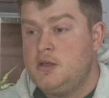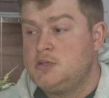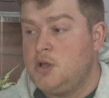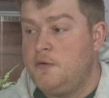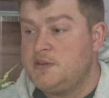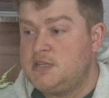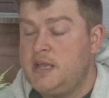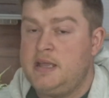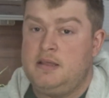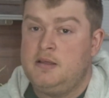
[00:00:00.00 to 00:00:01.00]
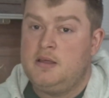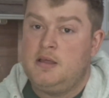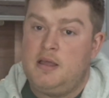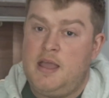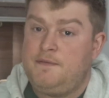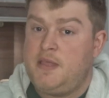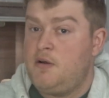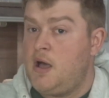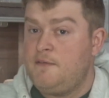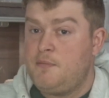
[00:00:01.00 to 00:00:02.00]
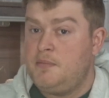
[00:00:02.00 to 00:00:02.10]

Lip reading: So obviously, if there are other,